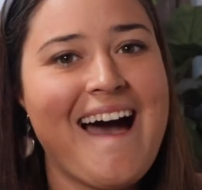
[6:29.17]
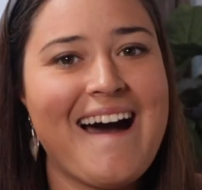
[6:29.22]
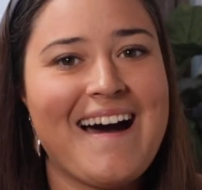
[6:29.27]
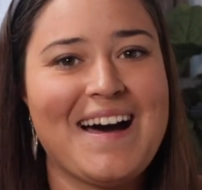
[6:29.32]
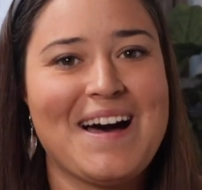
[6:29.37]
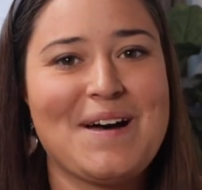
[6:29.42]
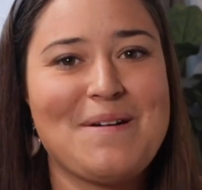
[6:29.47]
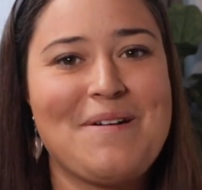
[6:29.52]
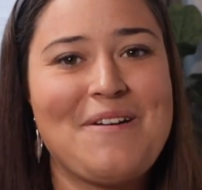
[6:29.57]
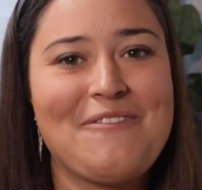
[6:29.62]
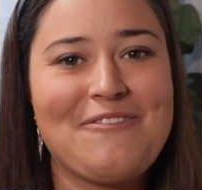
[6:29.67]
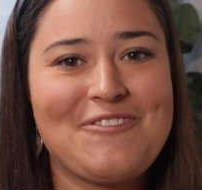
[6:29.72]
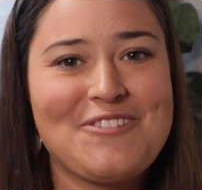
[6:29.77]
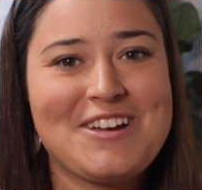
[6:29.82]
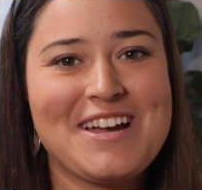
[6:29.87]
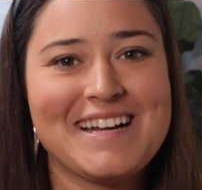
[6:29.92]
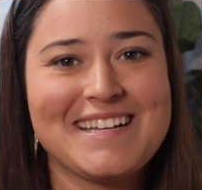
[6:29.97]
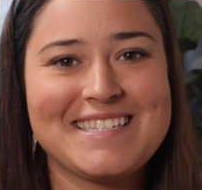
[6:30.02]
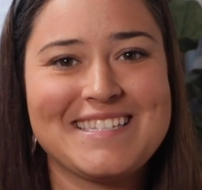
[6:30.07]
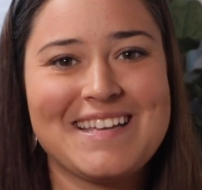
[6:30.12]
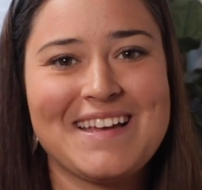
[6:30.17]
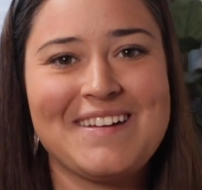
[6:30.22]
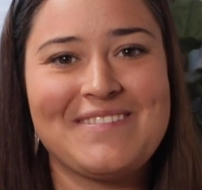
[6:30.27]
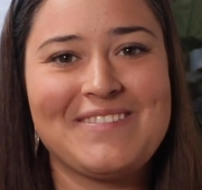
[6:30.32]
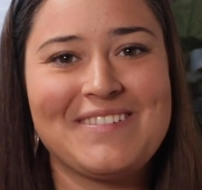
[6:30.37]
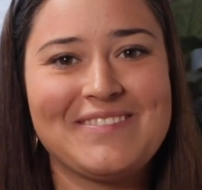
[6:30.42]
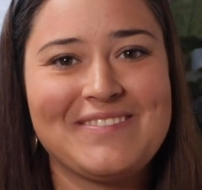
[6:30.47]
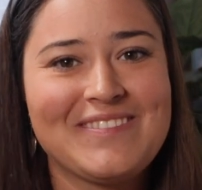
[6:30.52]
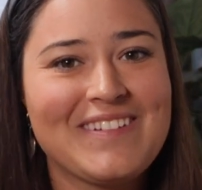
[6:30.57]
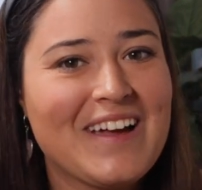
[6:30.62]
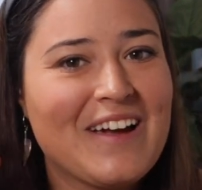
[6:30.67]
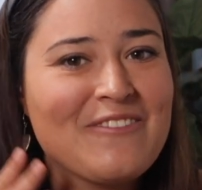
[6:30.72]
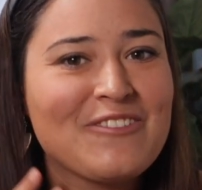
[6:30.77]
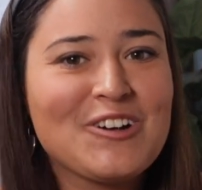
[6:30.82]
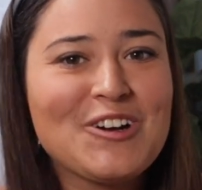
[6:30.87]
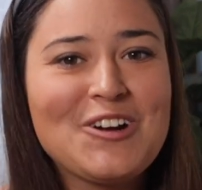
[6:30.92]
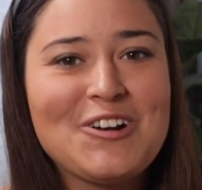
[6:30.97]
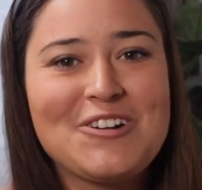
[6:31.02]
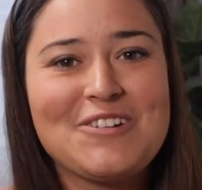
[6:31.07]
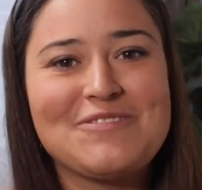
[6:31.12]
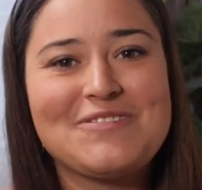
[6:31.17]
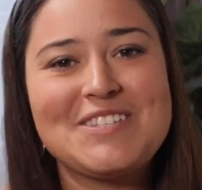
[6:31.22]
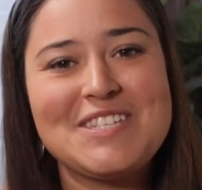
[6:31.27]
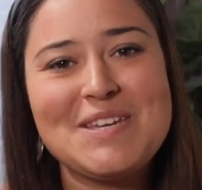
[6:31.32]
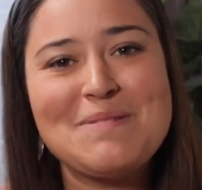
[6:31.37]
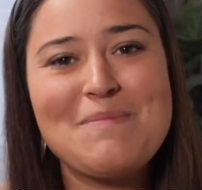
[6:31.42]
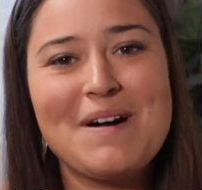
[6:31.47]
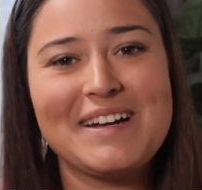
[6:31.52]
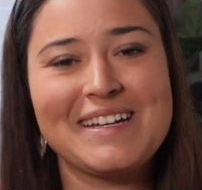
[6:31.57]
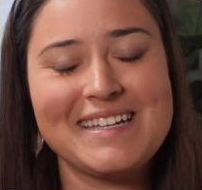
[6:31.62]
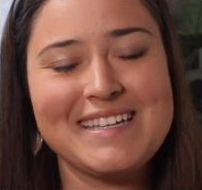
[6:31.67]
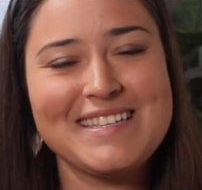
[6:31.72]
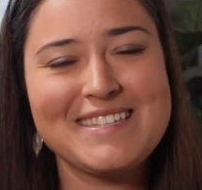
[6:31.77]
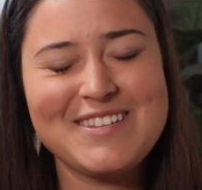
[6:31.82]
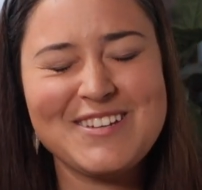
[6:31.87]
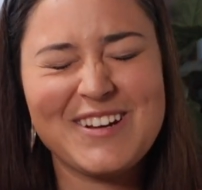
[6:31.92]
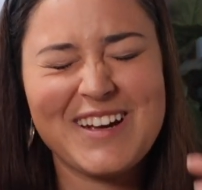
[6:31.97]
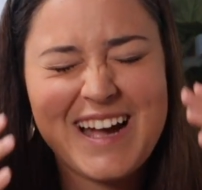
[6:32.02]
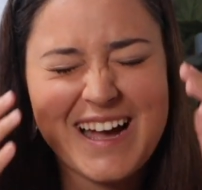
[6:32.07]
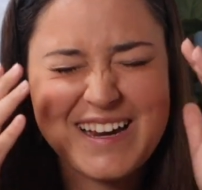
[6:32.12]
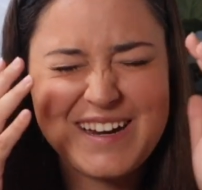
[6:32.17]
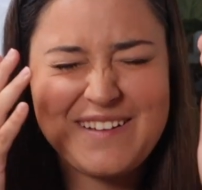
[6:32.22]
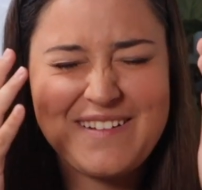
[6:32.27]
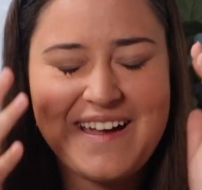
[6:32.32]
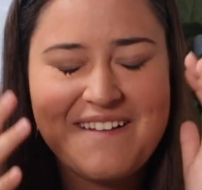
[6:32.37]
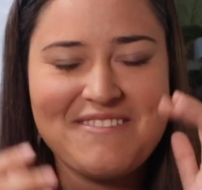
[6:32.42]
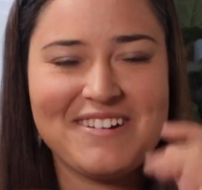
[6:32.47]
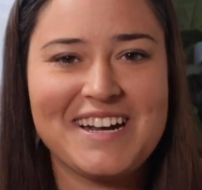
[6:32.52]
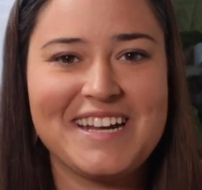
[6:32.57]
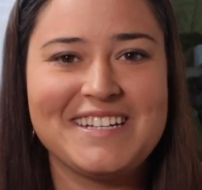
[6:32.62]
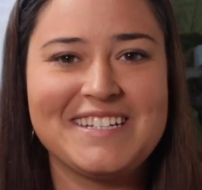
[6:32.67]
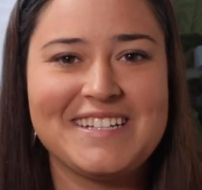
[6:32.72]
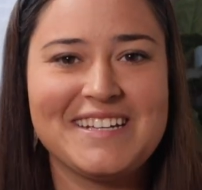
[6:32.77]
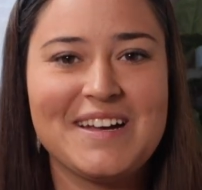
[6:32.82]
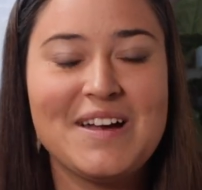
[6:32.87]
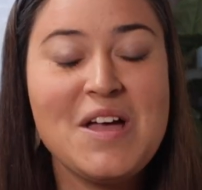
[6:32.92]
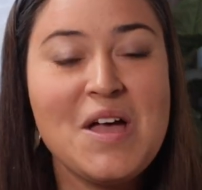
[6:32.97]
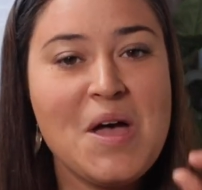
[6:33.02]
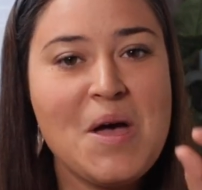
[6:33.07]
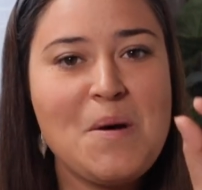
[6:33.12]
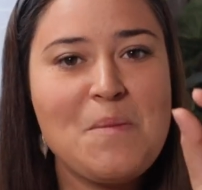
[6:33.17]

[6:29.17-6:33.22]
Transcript: Uh, if you guys have ever heard of sea monkeys, you kind of have an idea,